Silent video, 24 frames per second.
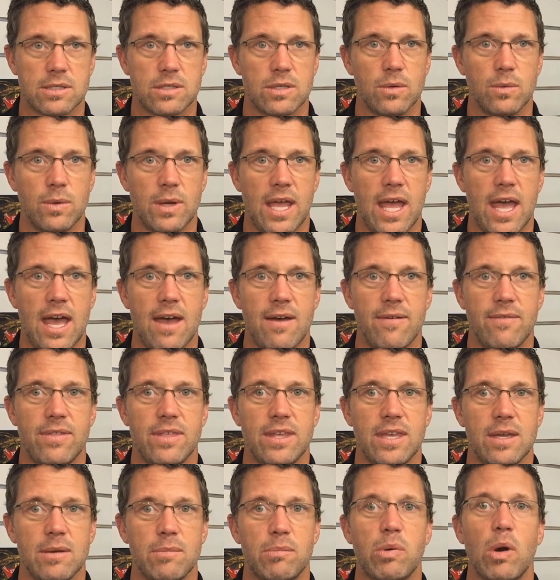So we have
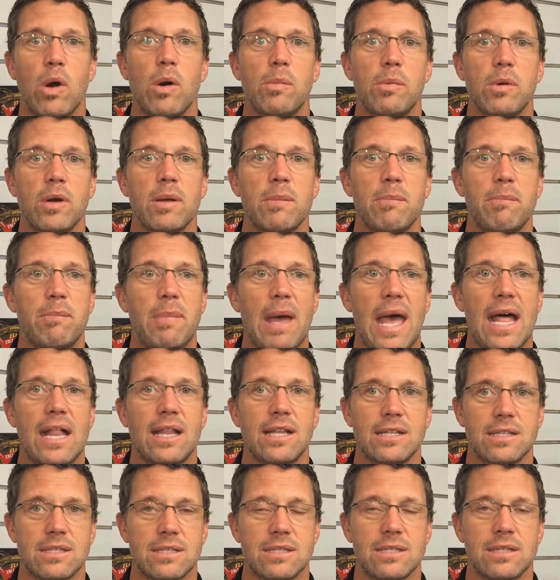the appropriate
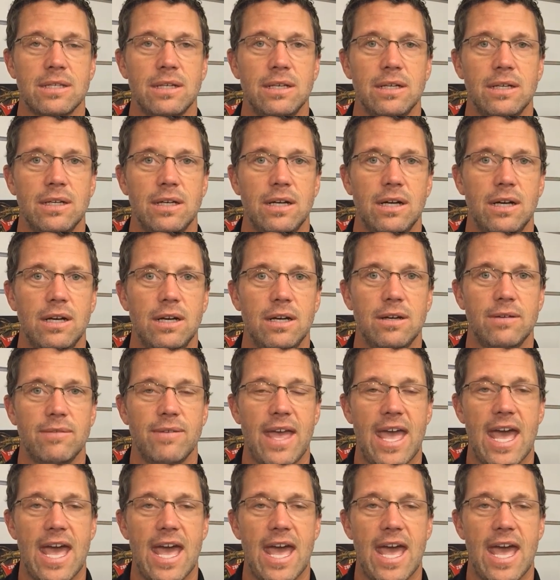balance of